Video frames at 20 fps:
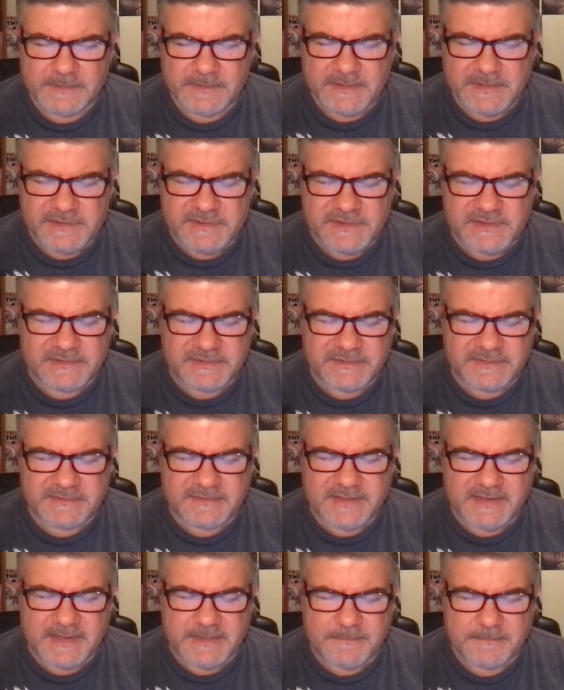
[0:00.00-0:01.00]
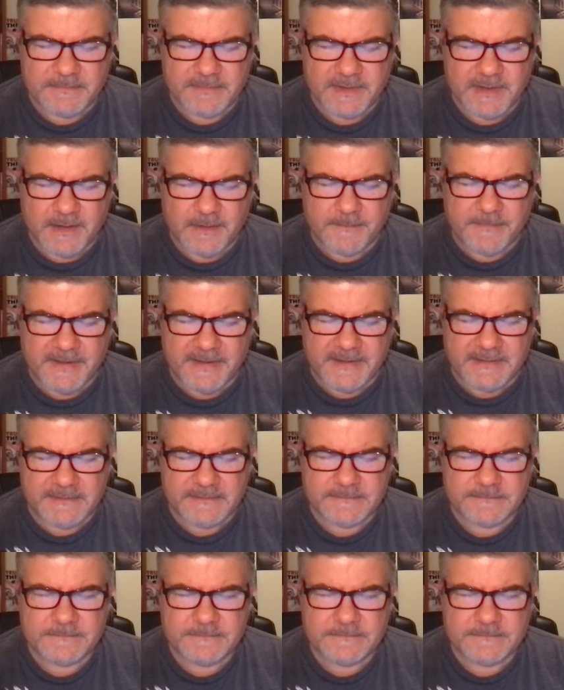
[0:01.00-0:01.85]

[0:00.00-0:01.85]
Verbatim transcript: In Jesus' name, amen.